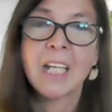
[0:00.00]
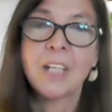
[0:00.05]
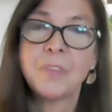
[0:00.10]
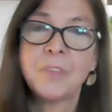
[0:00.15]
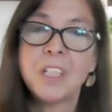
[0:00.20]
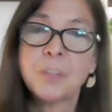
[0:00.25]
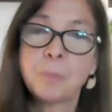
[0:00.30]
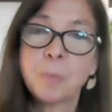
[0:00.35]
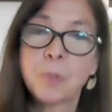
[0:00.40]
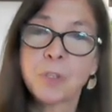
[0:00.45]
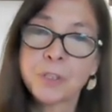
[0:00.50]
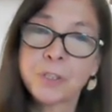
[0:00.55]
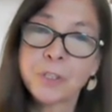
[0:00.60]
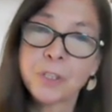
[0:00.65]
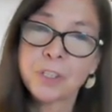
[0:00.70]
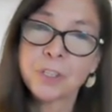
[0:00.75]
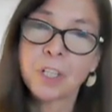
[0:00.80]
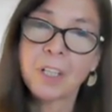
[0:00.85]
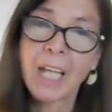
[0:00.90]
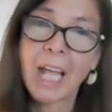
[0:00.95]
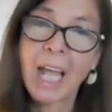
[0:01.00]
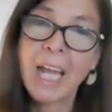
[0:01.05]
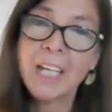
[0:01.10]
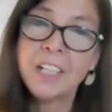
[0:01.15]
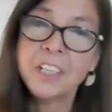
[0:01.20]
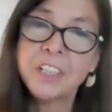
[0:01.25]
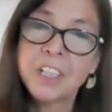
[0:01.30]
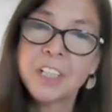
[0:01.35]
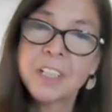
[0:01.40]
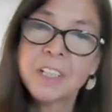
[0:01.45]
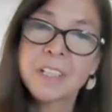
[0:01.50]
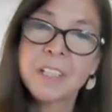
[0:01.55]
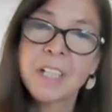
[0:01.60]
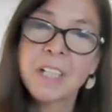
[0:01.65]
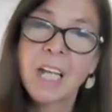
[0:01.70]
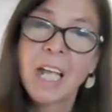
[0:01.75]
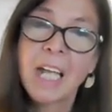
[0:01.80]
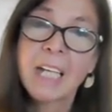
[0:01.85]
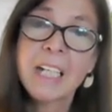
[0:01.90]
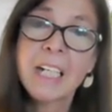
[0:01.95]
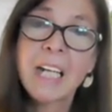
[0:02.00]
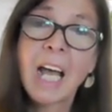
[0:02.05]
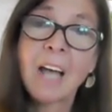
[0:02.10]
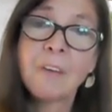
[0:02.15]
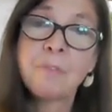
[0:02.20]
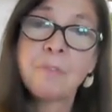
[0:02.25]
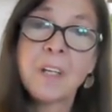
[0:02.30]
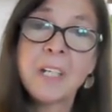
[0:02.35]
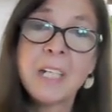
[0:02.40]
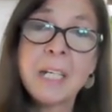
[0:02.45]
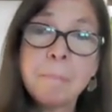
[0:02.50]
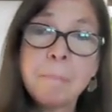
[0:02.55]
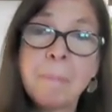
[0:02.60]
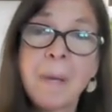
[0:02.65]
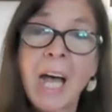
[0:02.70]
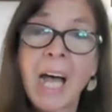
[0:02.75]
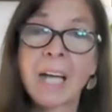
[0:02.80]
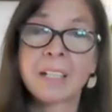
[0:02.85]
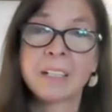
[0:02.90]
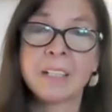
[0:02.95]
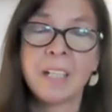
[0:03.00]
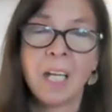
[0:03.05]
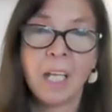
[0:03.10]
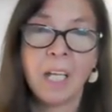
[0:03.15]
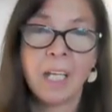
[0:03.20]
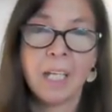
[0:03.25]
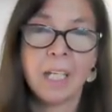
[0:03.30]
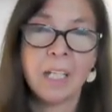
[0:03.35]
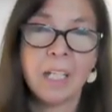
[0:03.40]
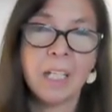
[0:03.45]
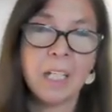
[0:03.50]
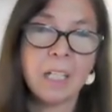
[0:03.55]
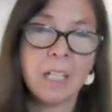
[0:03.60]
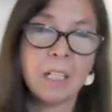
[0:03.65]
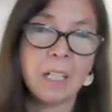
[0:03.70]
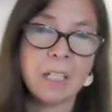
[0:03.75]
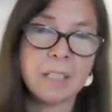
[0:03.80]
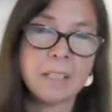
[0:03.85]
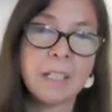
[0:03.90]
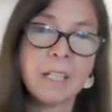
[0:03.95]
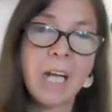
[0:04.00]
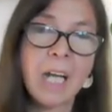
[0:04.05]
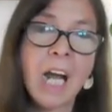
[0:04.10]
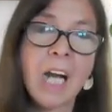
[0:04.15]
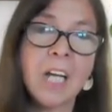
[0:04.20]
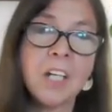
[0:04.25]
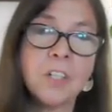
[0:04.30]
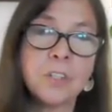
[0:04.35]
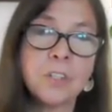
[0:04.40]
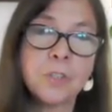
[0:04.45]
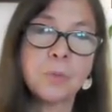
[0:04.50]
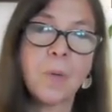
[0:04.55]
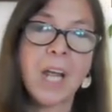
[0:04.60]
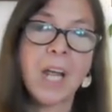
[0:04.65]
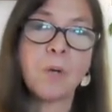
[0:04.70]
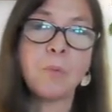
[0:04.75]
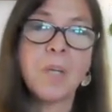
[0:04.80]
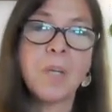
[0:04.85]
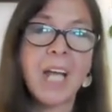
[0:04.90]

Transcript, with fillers: if these prosocial agents can have an impact in scenarios where we